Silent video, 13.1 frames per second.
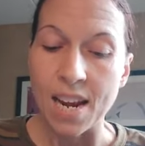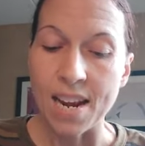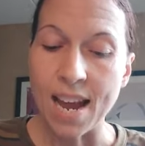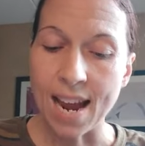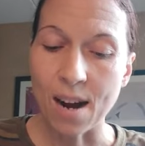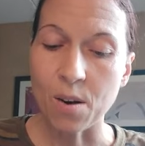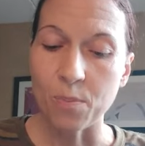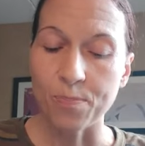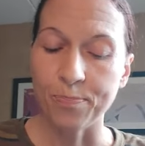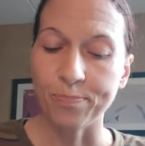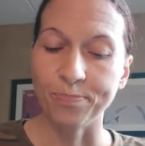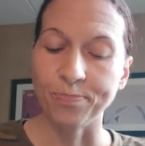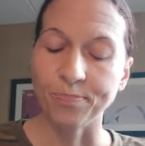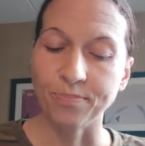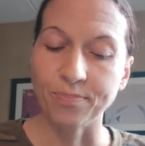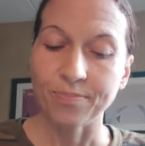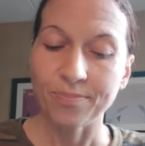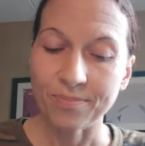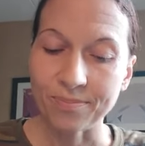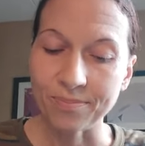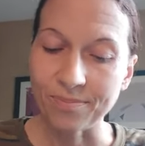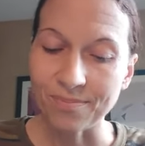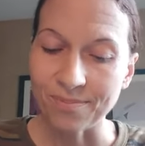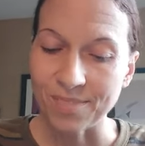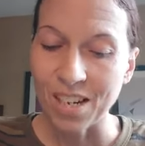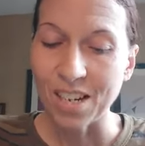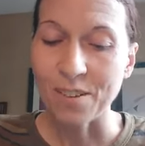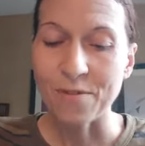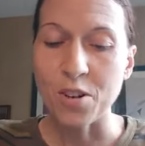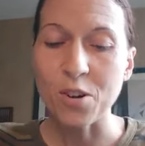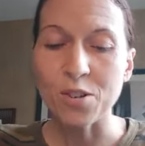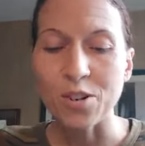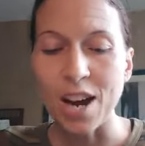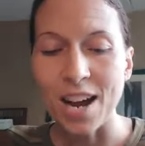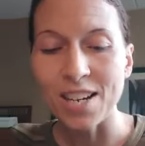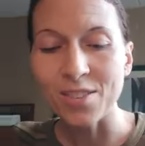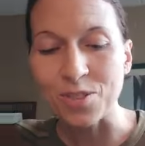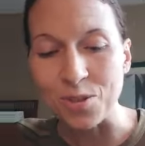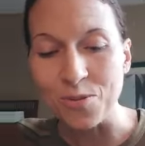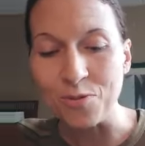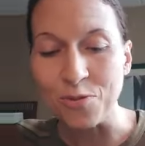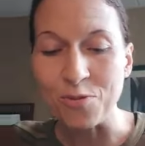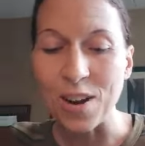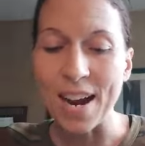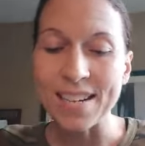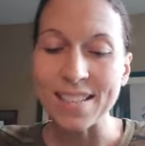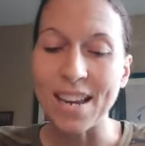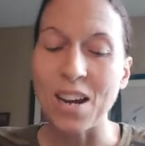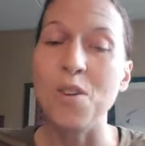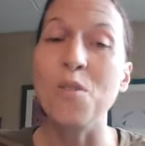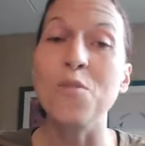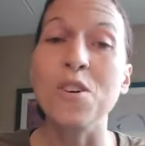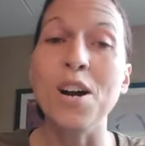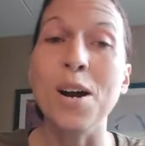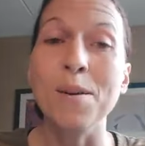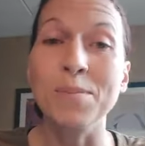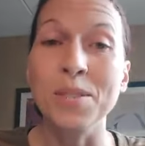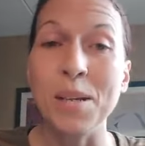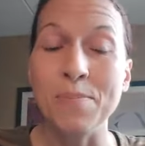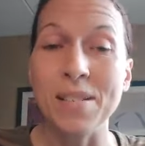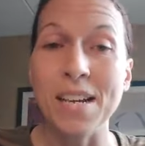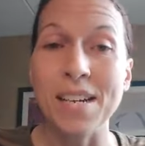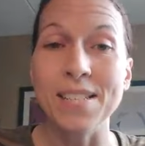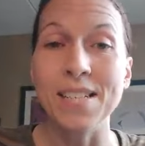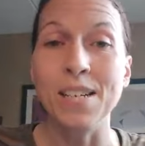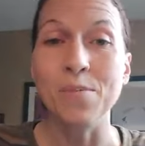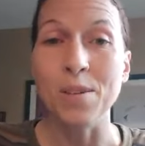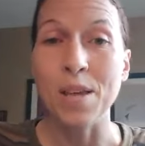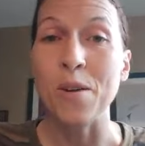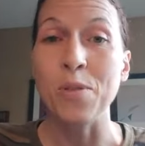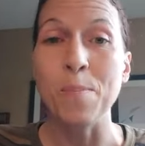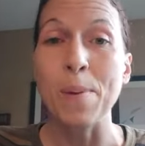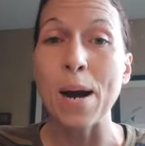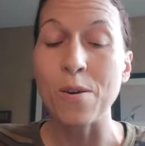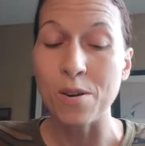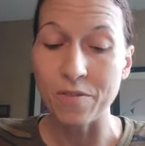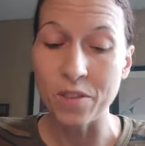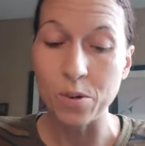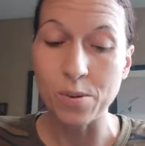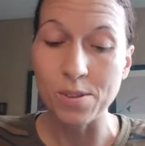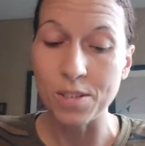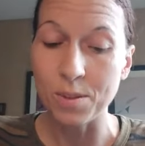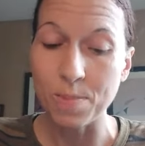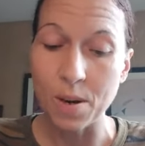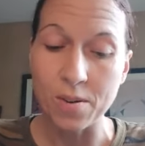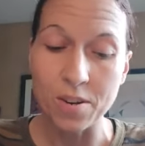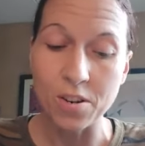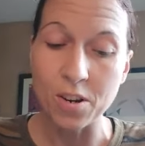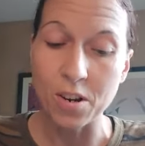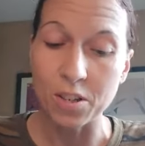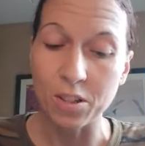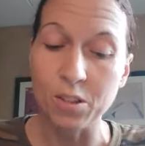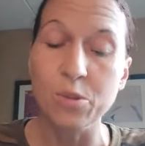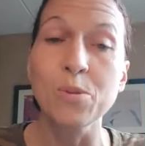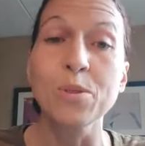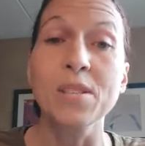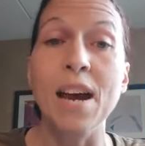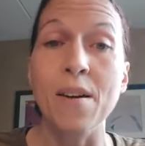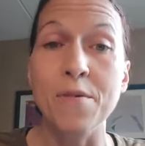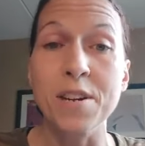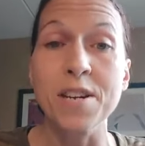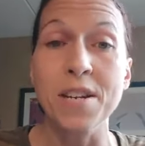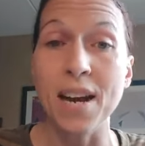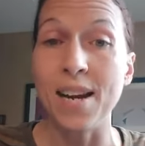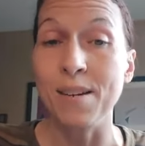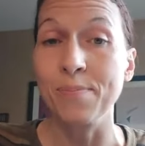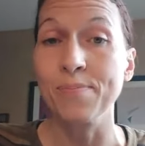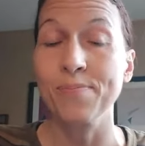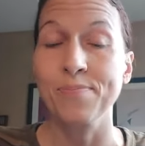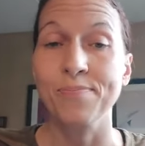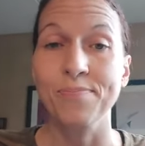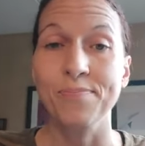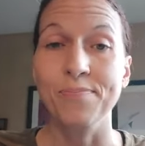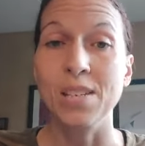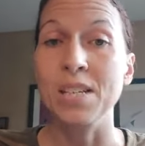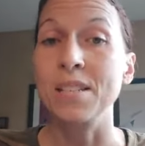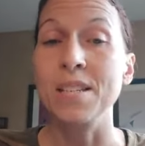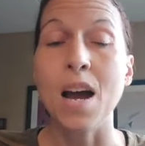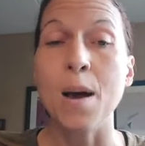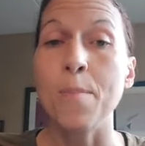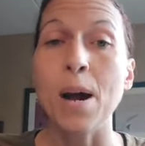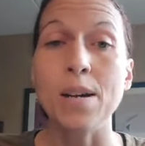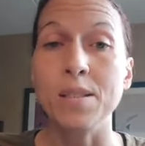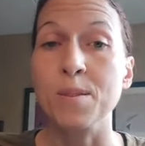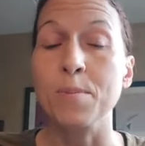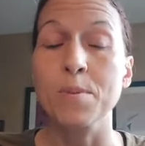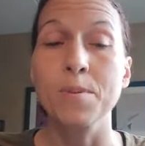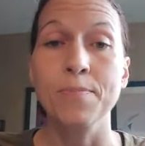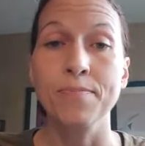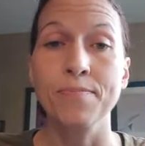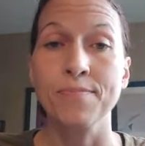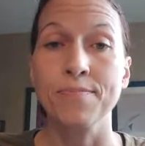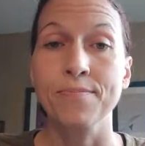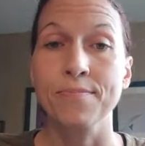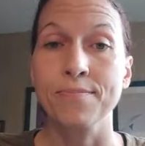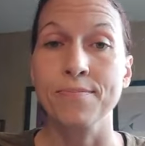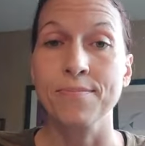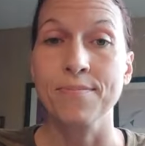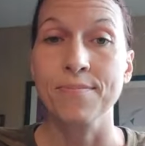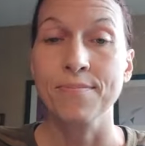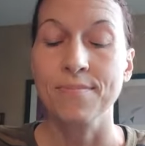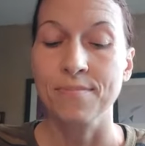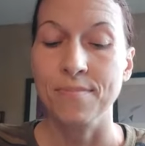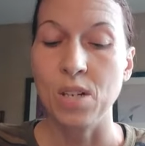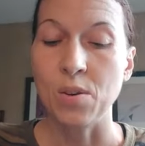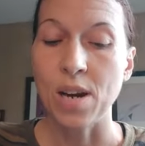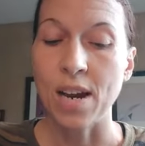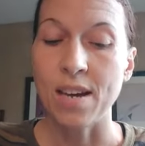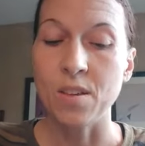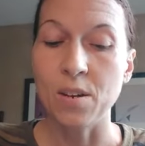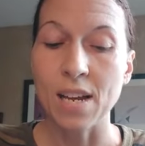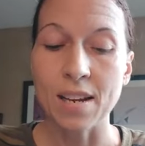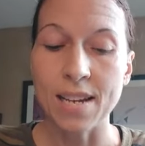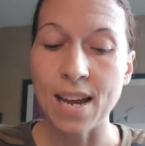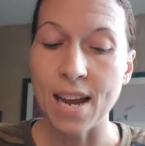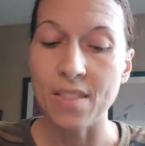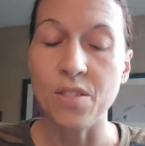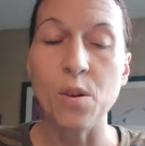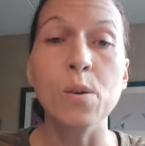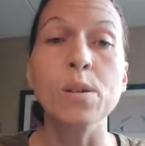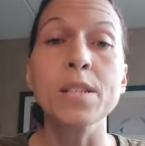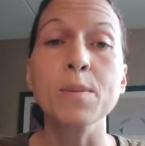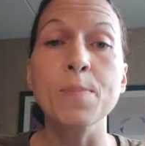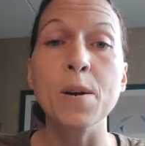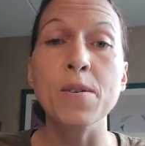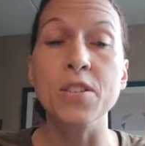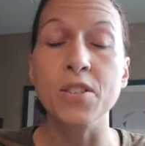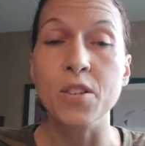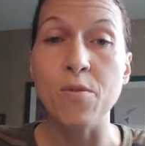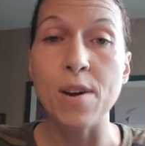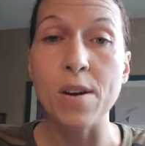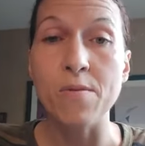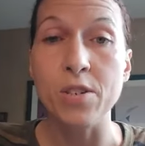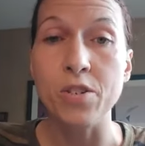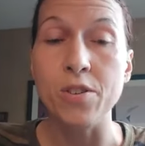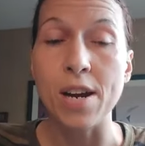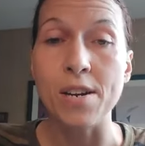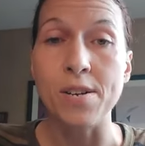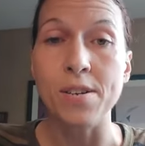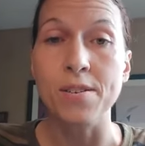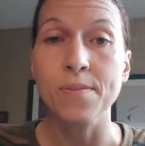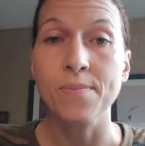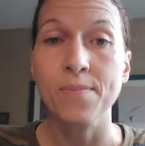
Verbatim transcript: Now, if you're trying to fight and overcome temptation without the power of the Holy Spirit, you're going to lose every time. It's not possible. Okay, the, again, the Holy Spirit is the great restrainer.